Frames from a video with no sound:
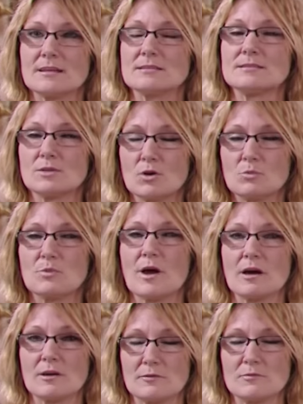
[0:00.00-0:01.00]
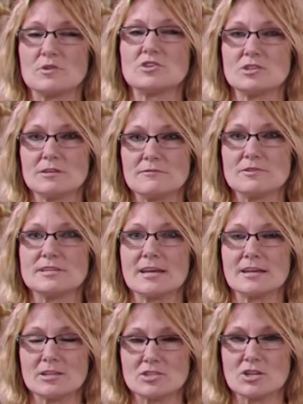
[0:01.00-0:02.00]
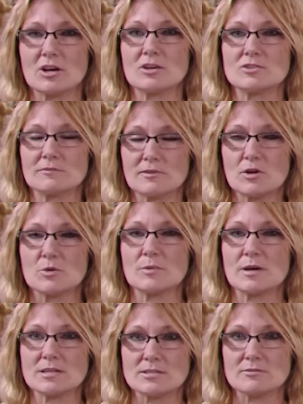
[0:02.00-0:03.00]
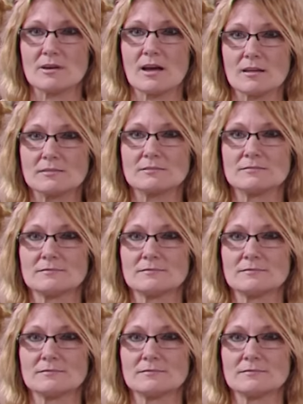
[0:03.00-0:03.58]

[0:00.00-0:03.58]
and so proud of Rishi for taking charge of her restaurant.